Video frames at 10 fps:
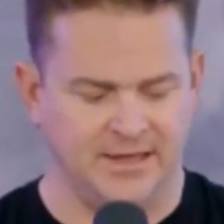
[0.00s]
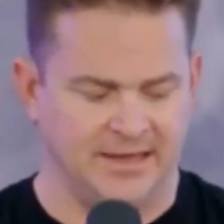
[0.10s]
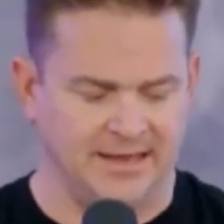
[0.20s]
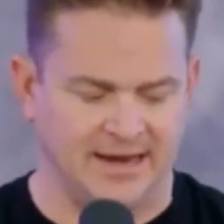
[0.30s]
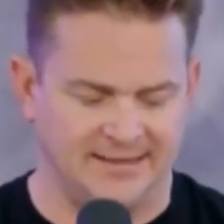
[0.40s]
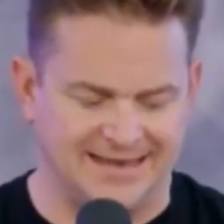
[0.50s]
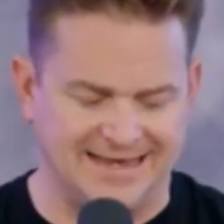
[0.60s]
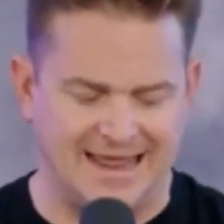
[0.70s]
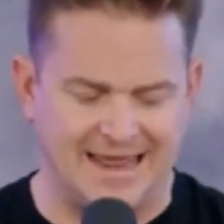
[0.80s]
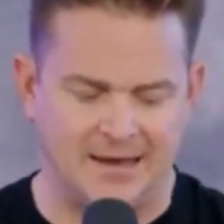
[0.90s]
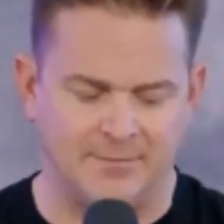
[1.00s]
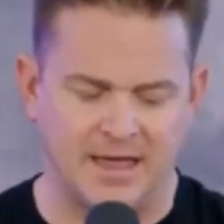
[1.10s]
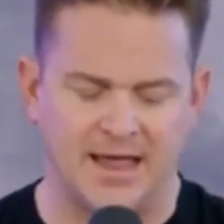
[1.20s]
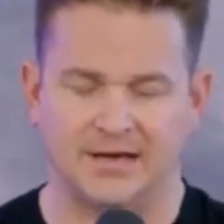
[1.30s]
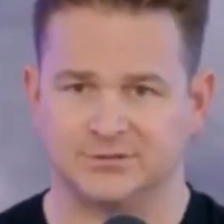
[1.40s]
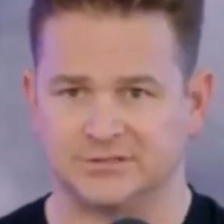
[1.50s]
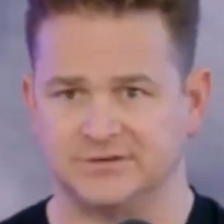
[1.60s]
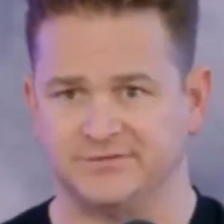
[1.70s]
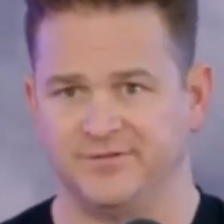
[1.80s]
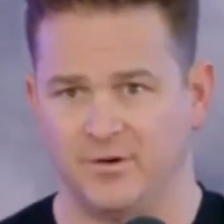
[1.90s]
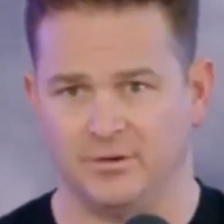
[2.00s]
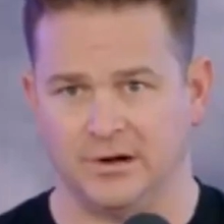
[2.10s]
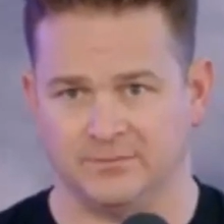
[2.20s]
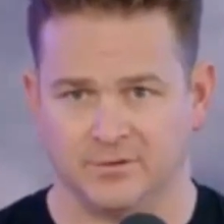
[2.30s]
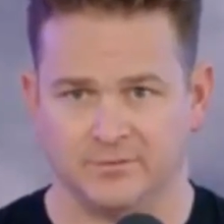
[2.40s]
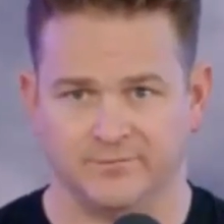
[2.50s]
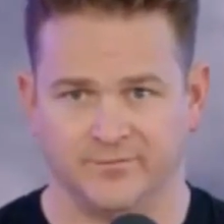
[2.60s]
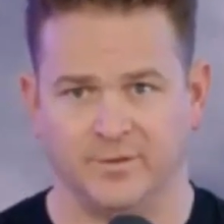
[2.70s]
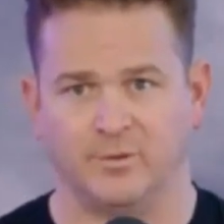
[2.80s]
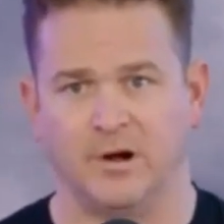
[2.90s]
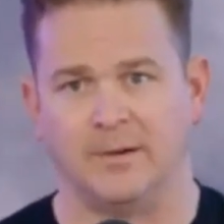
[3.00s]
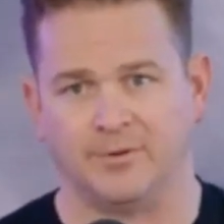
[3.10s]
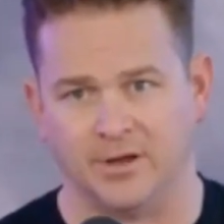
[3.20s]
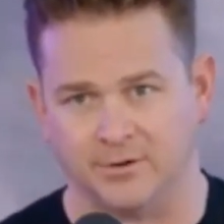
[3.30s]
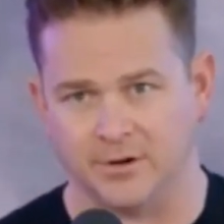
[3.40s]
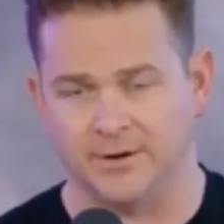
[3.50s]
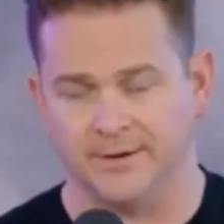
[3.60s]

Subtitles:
and it had the name, address, and phone number for the property owner.